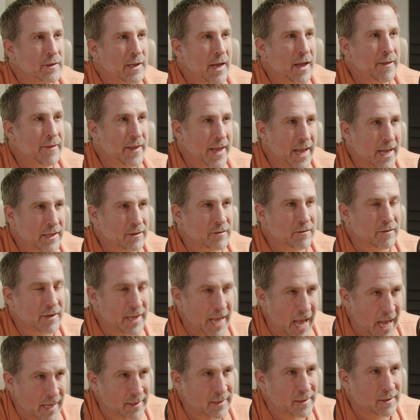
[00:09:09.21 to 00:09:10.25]
And they answered
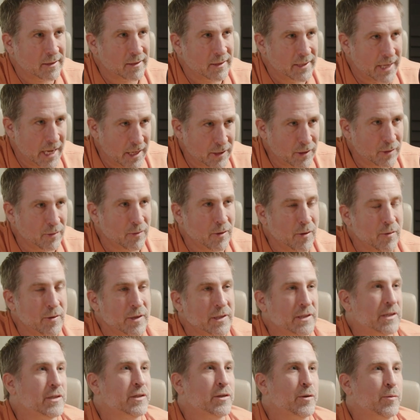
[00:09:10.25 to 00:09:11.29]
yes. Yes, your loan
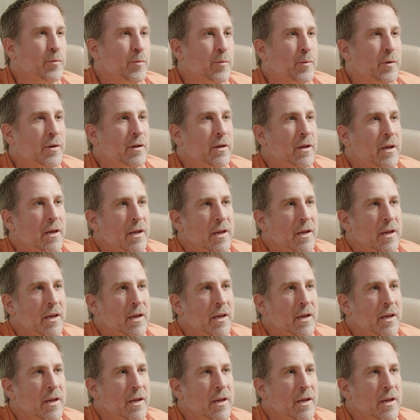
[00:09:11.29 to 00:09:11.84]
is assumable.